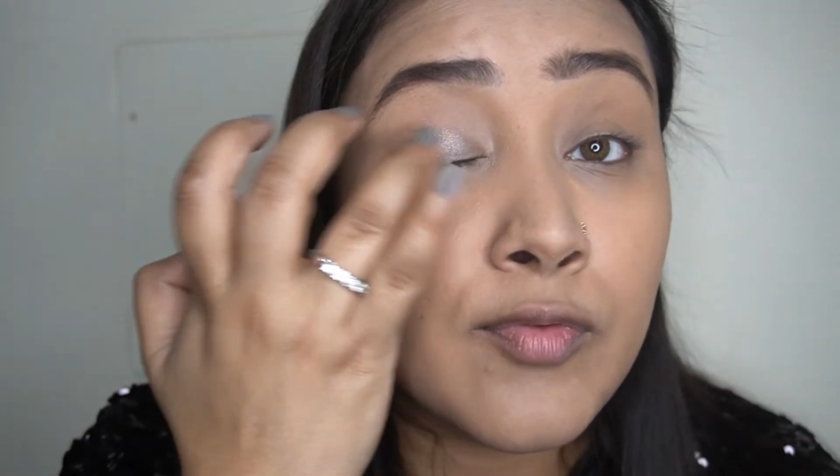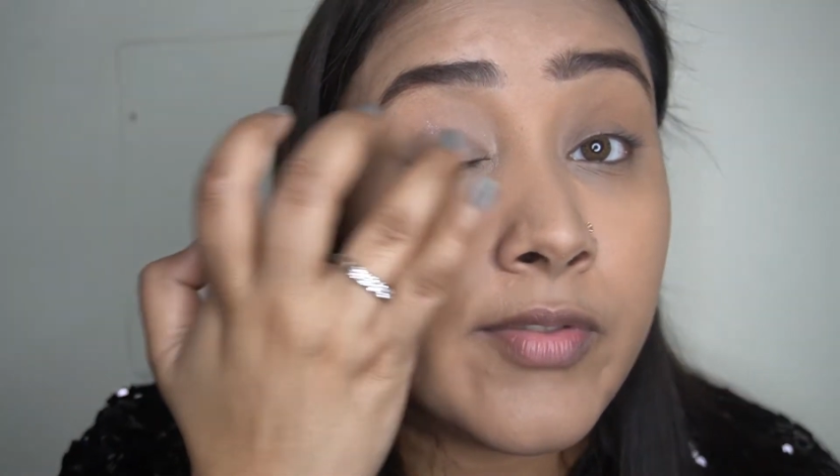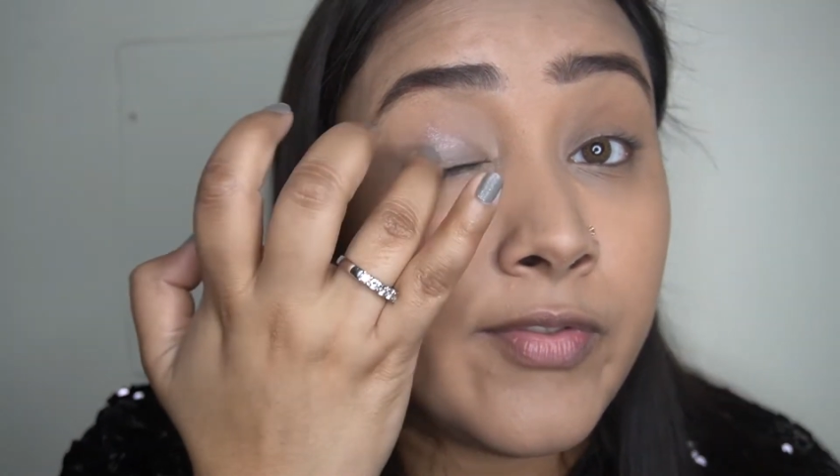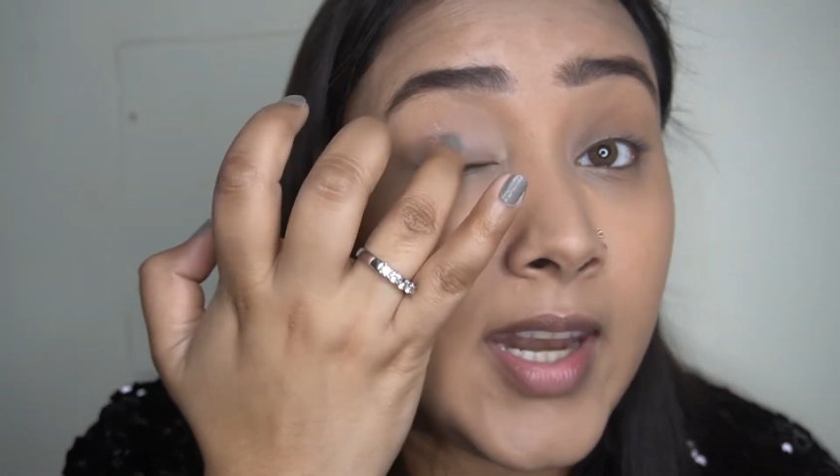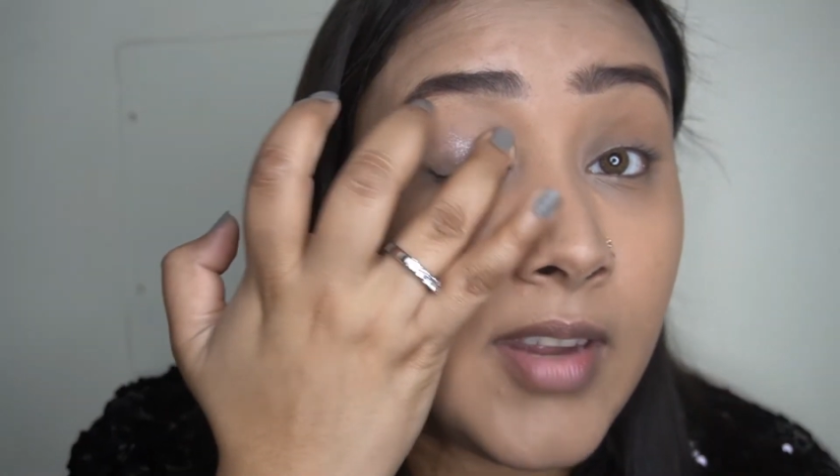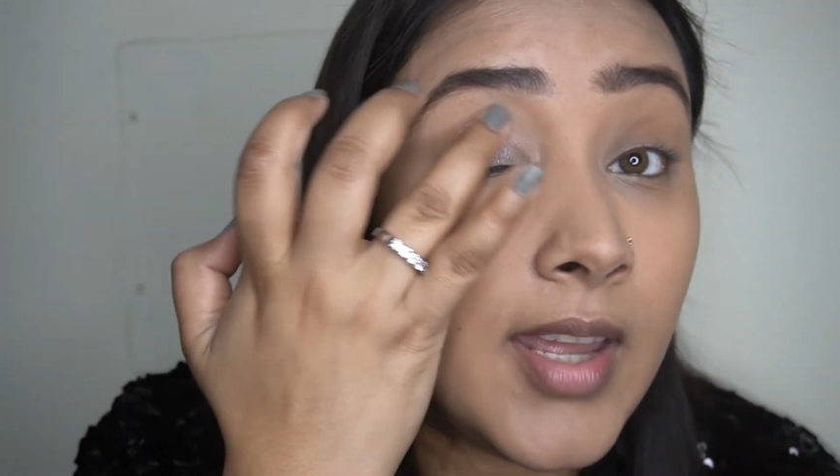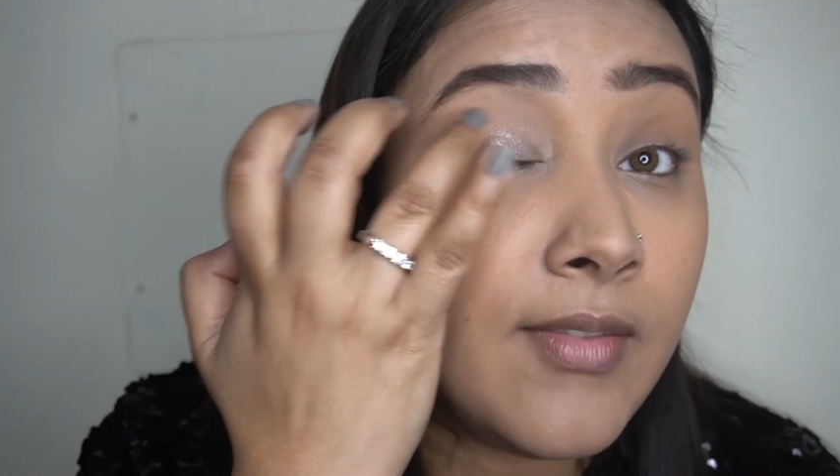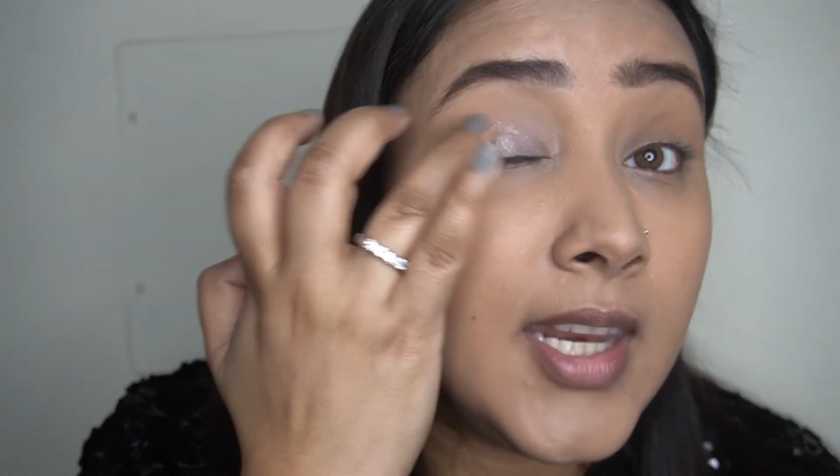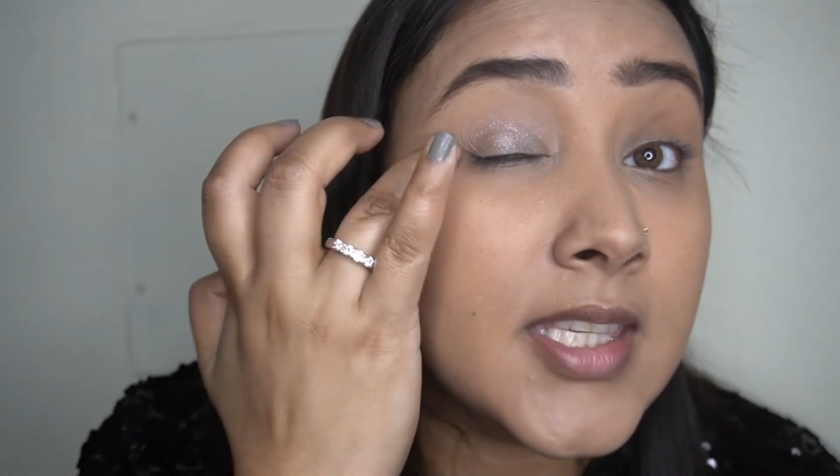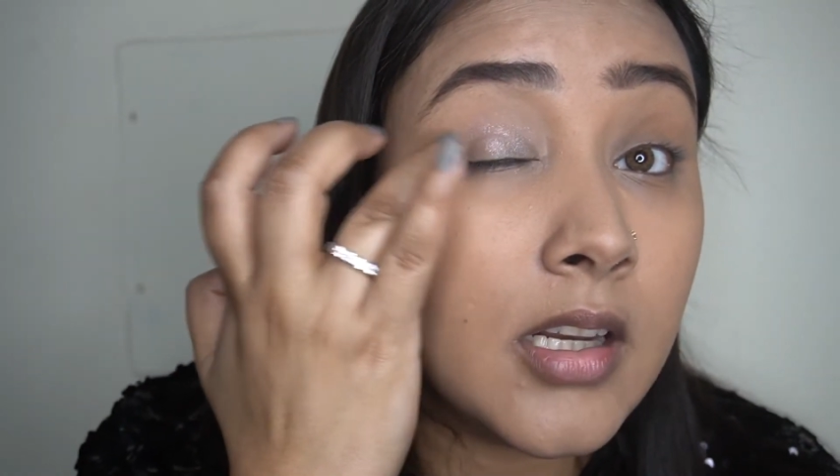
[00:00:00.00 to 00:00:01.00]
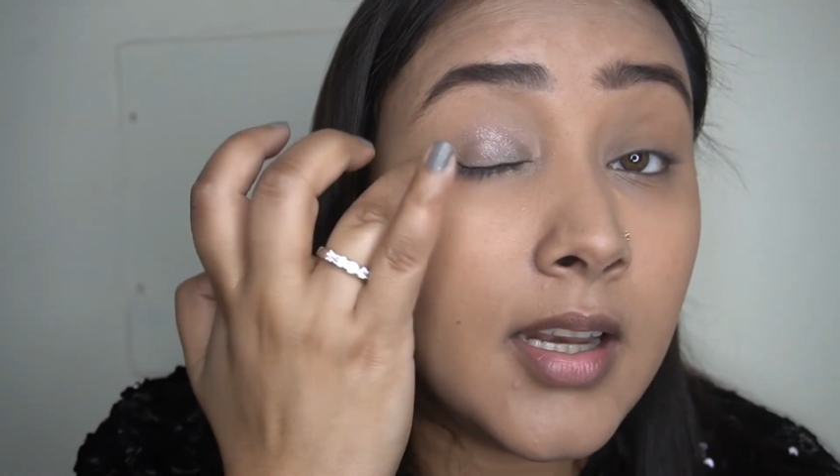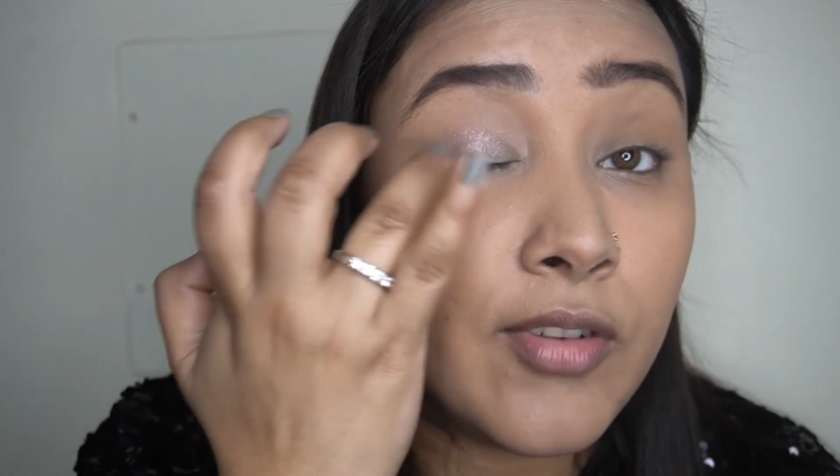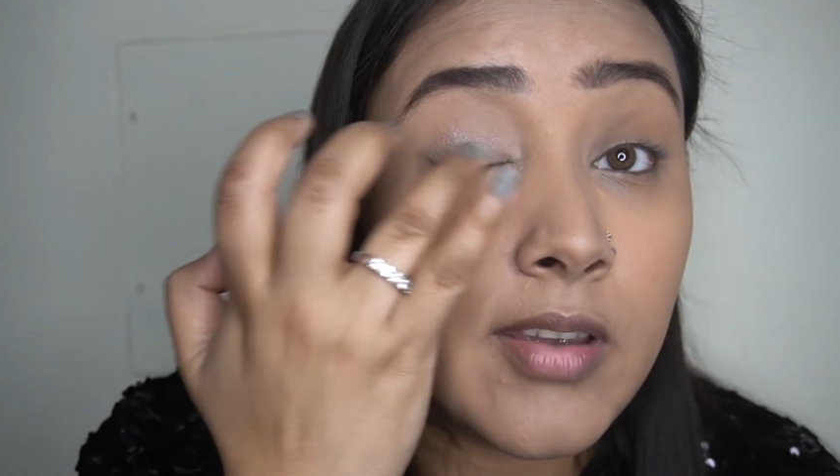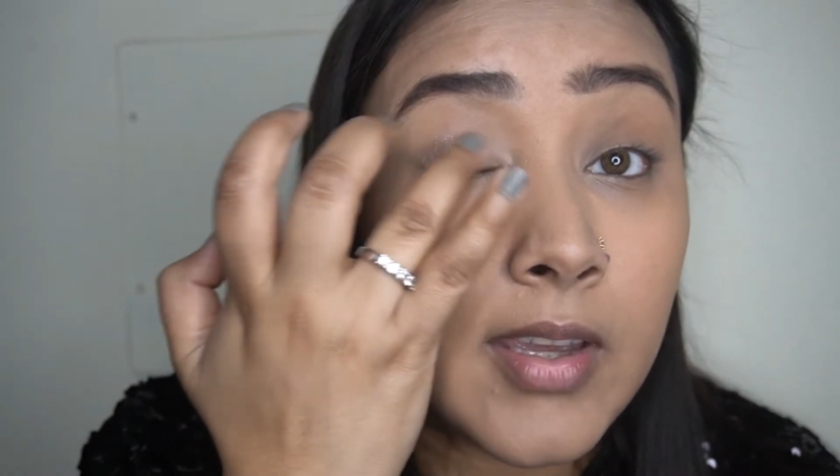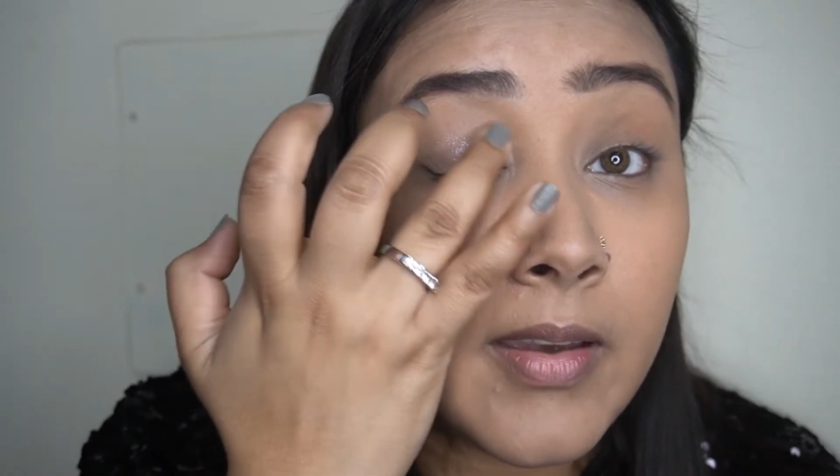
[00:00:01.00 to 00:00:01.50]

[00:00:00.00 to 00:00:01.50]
I mean, it is a shimmer, but